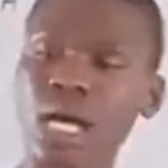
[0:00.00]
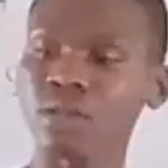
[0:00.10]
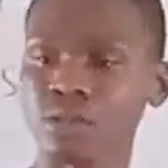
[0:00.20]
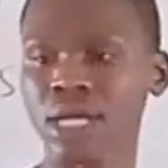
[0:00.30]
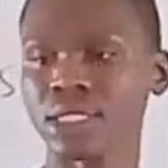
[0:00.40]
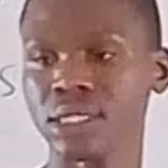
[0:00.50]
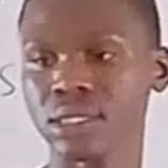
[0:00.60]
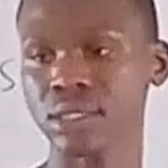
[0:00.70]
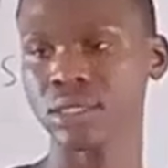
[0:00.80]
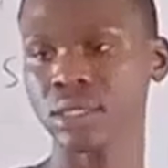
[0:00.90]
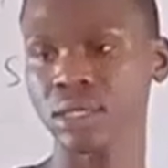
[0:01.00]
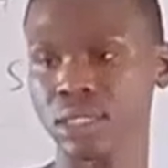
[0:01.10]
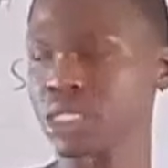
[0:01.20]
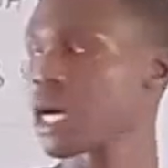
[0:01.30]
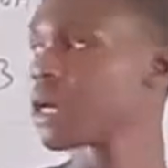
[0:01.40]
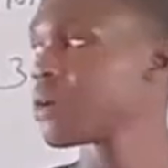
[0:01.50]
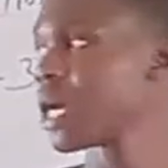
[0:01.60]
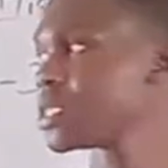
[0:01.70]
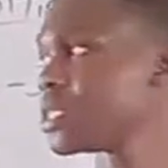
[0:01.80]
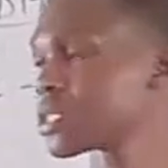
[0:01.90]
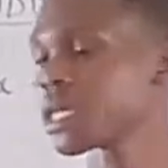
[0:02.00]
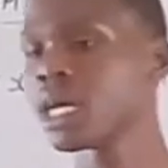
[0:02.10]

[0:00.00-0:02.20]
is how you write it. This is how you write it.